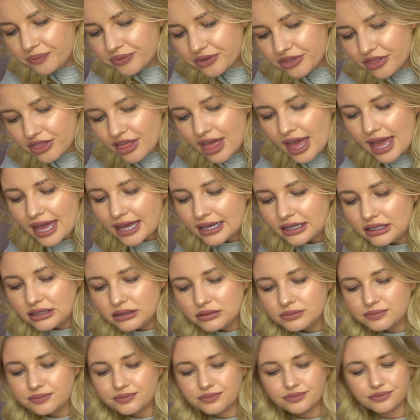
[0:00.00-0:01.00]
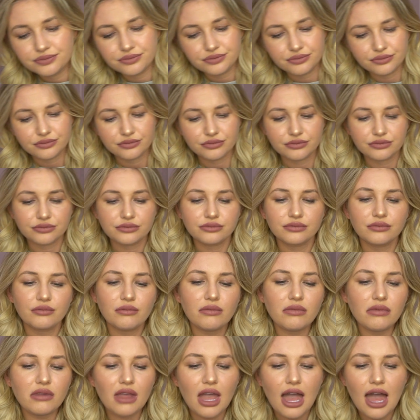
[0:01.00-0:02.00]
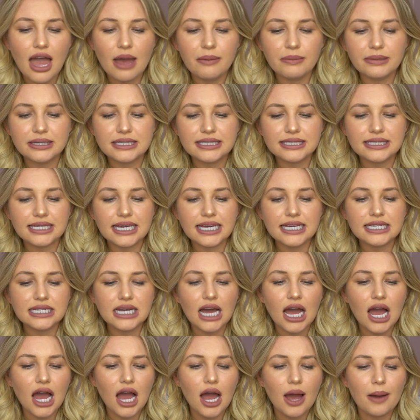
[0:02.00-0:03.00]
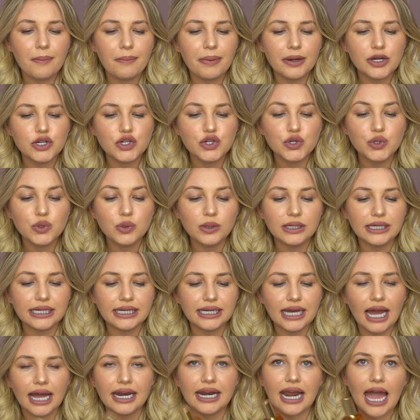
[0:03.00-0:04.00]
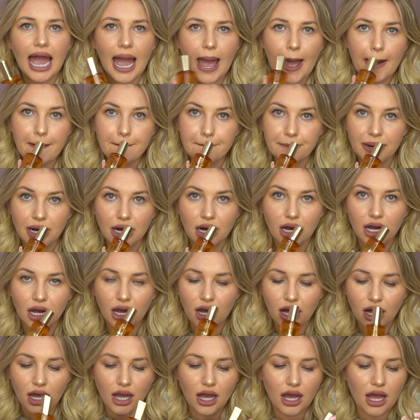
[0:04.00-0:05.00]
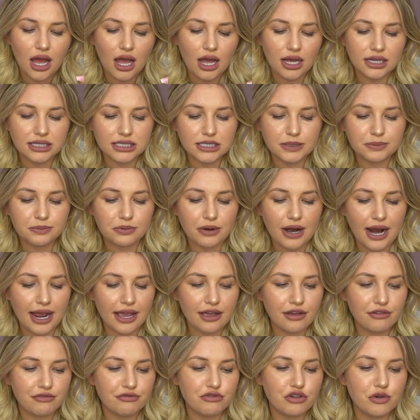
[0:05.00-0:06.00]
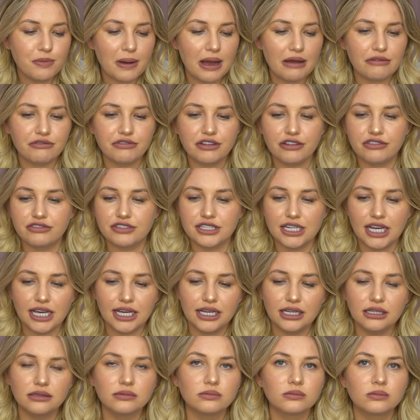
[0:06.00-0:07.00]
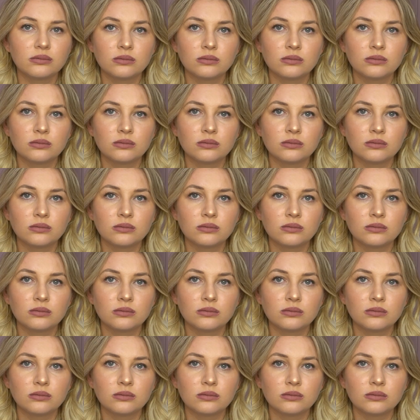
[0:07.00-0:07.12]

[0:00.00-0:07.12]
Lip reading: Then cedar, patchouli and amber spray, £4.50.